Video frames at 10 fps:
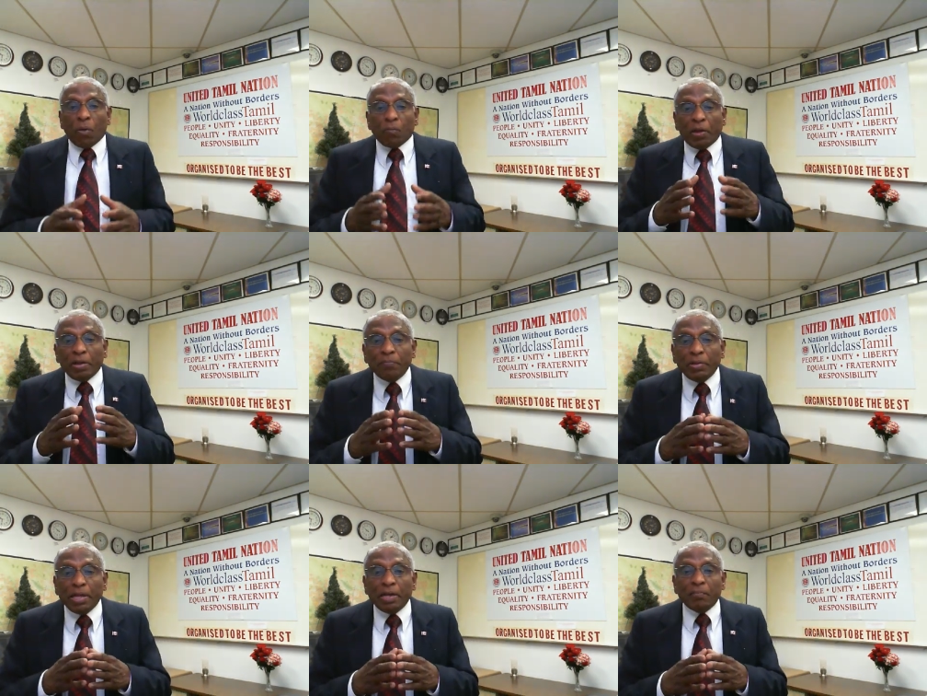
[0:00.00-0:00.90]
When
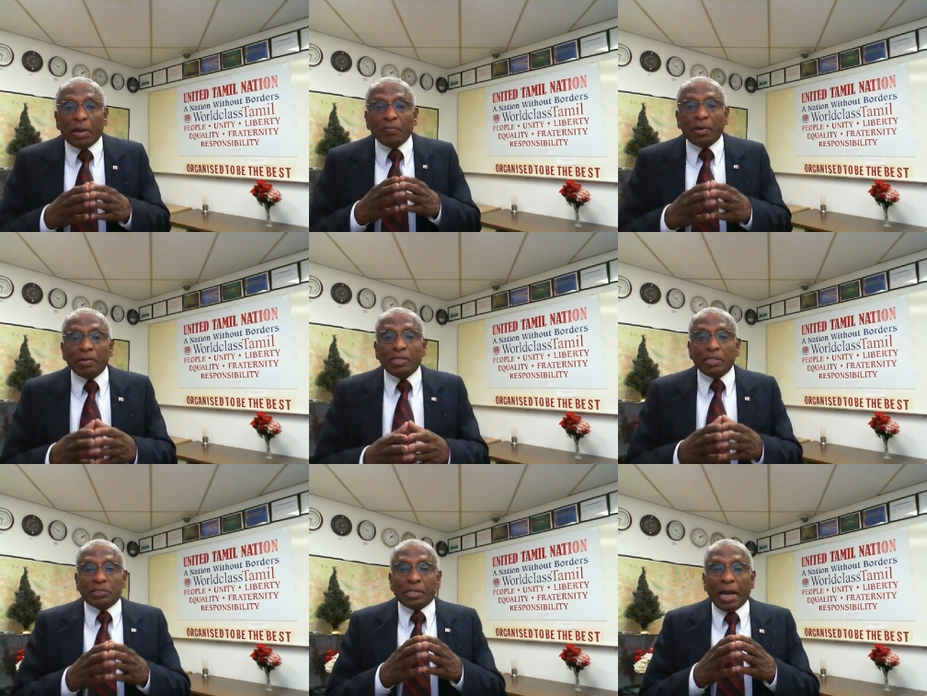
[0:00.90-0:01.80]
will
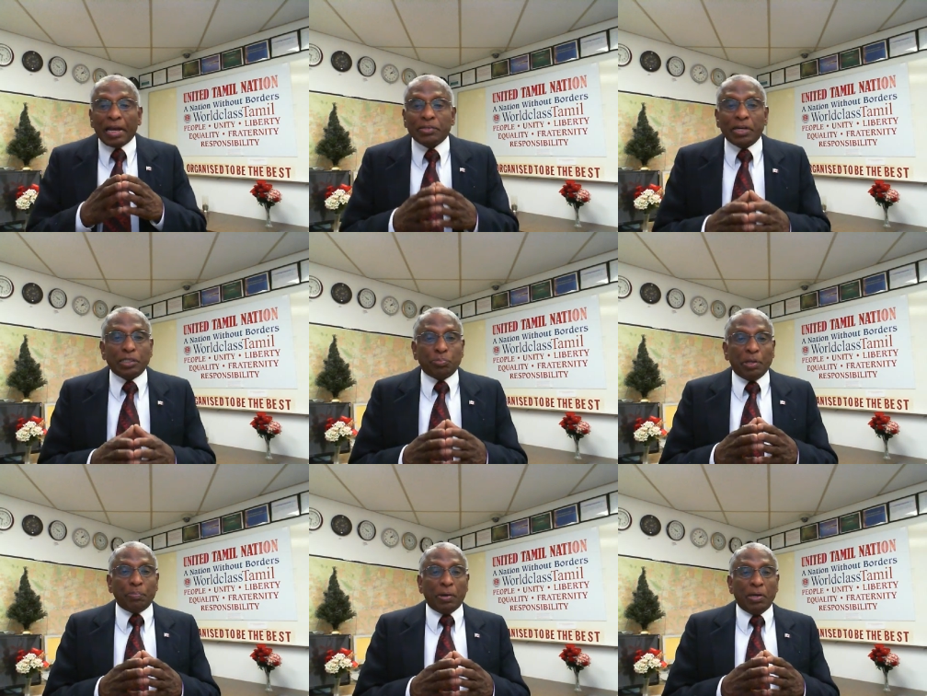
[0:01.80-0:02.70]
these characterless
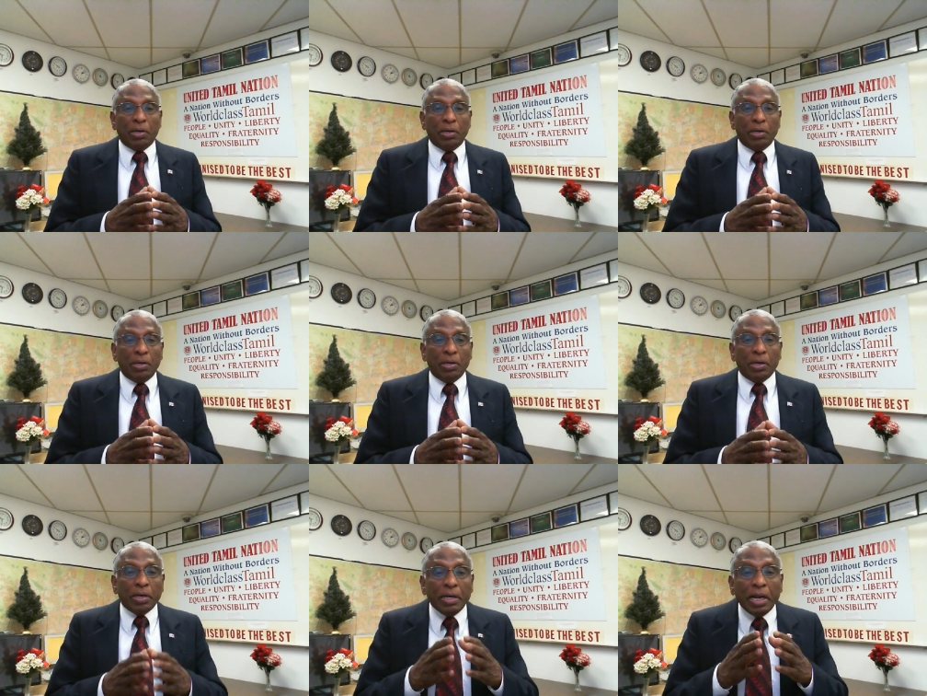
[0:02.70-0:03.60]
people
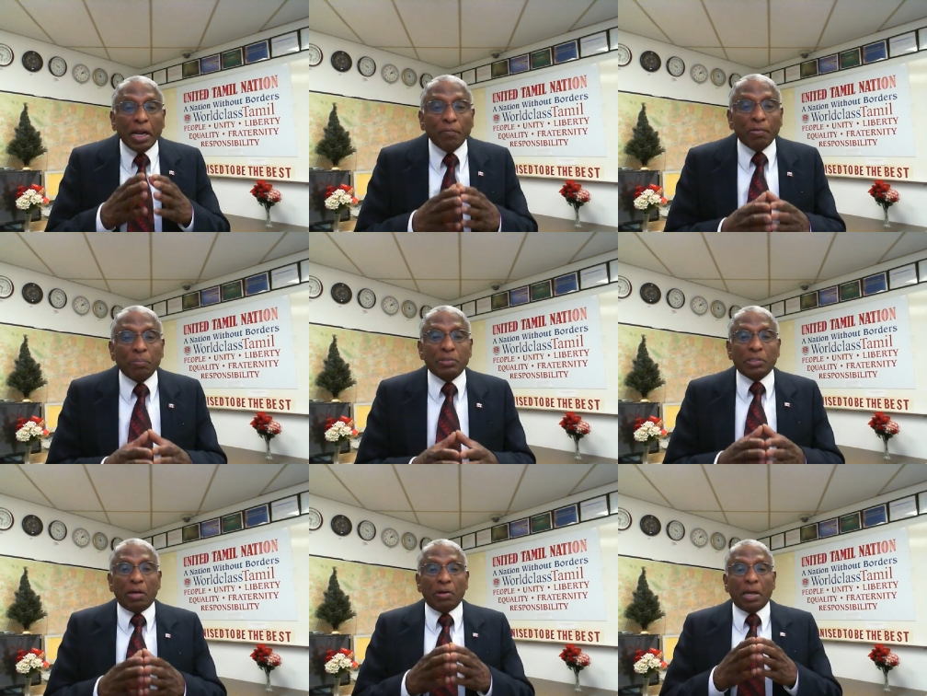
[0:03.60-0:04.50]
learn from
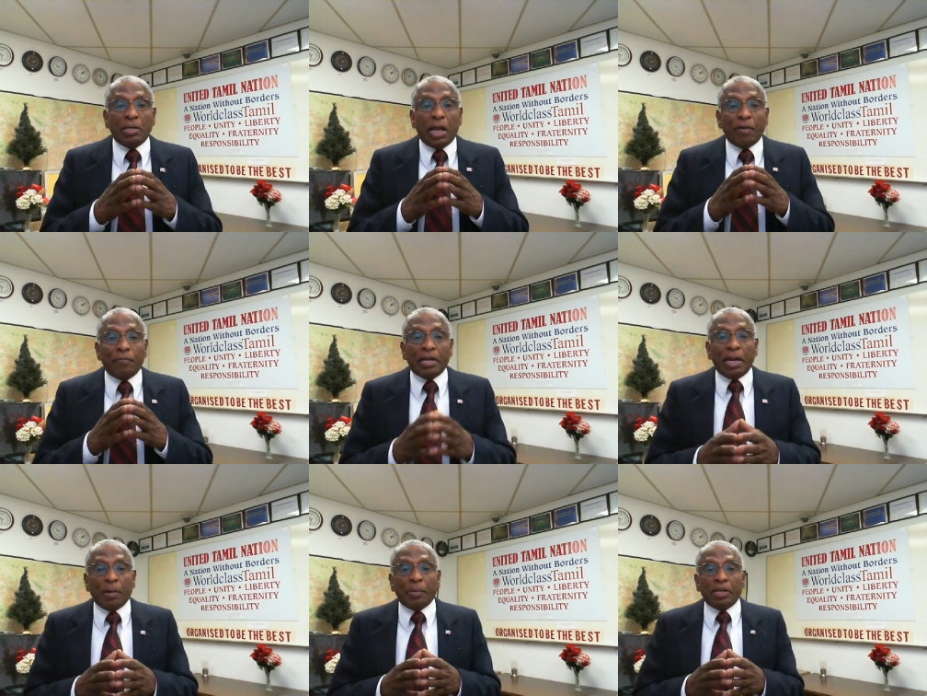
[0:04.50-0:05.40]
African
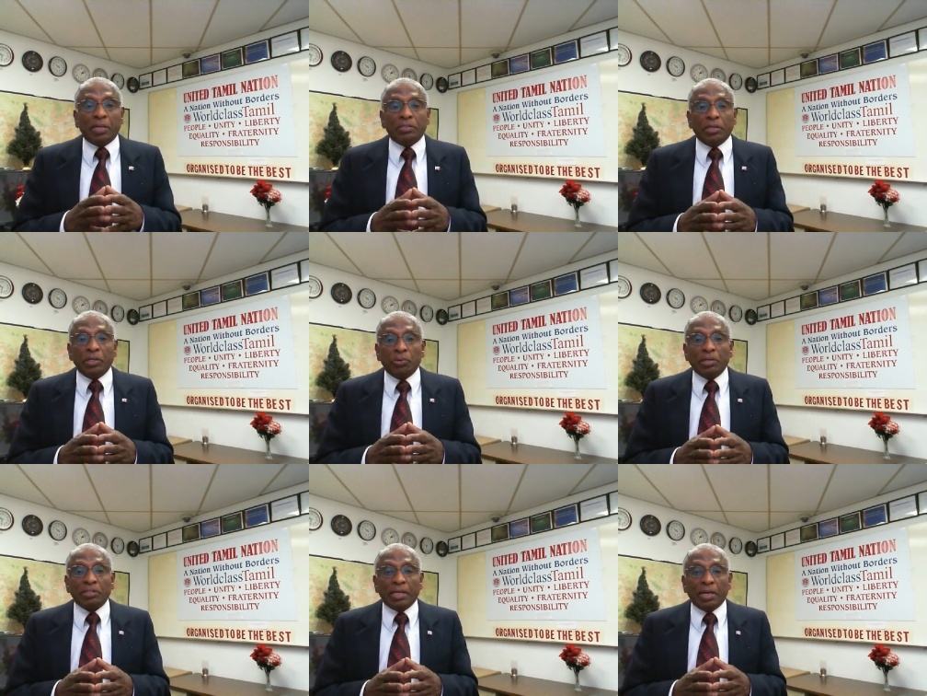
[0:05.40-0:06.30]
Americans in
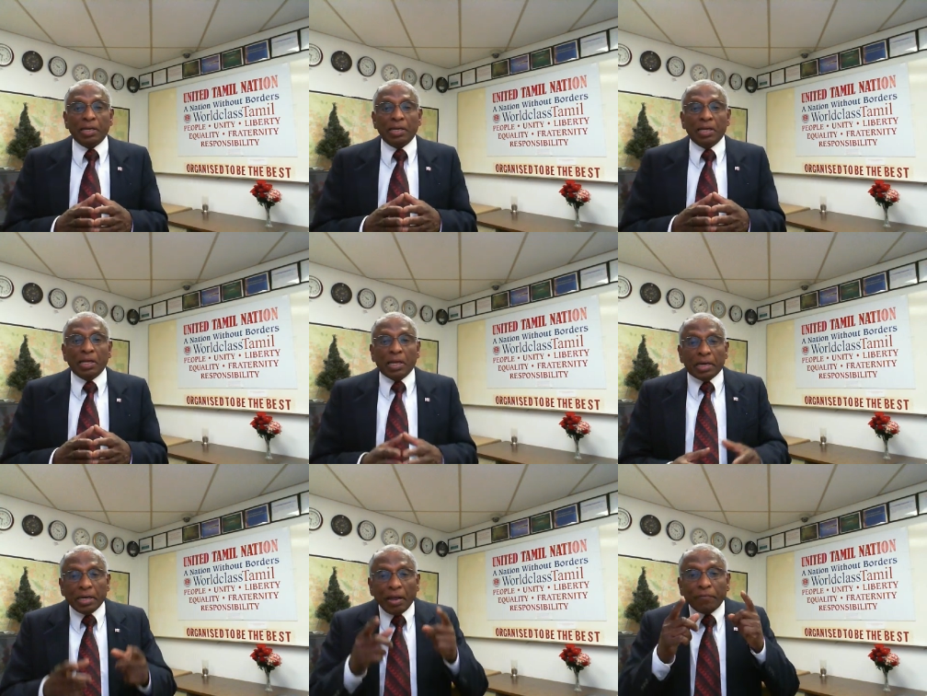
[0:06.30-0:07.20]
USA
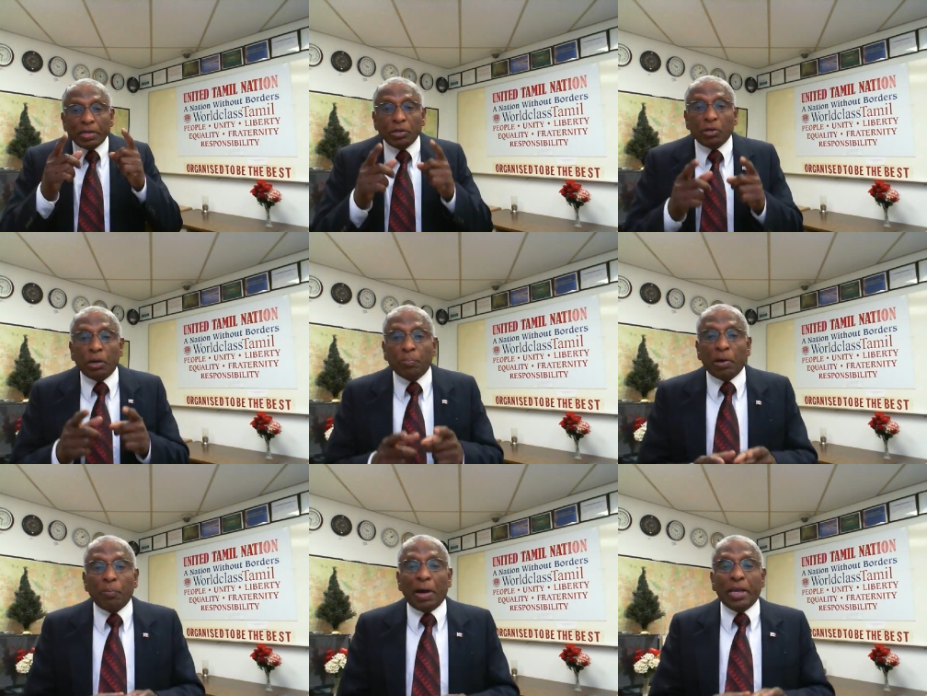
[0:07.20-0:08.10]
never to
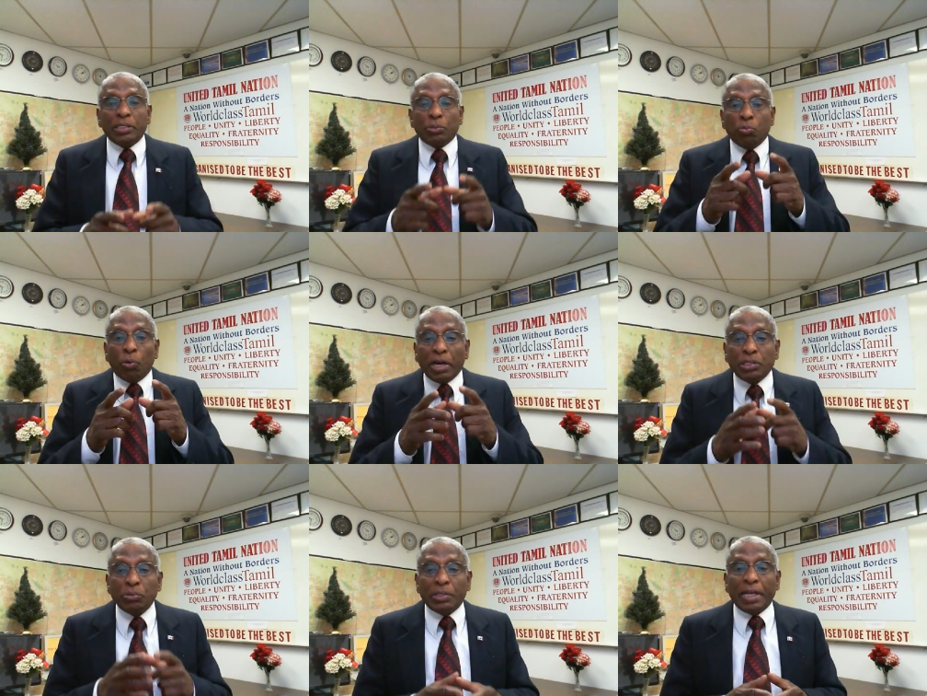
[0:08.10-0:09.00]
compromise what
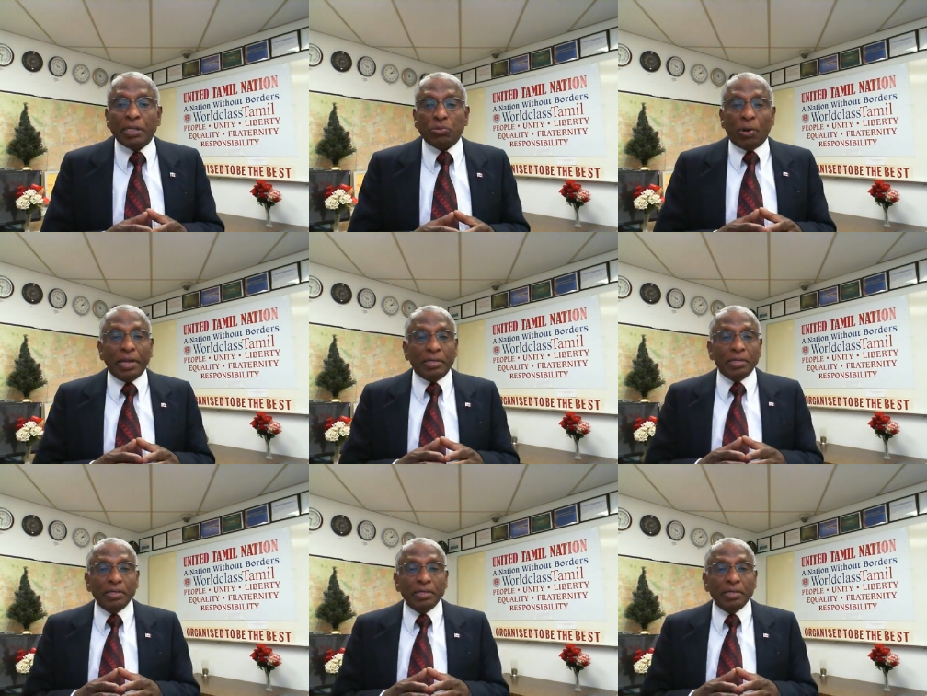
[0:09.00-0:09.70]
you think is right?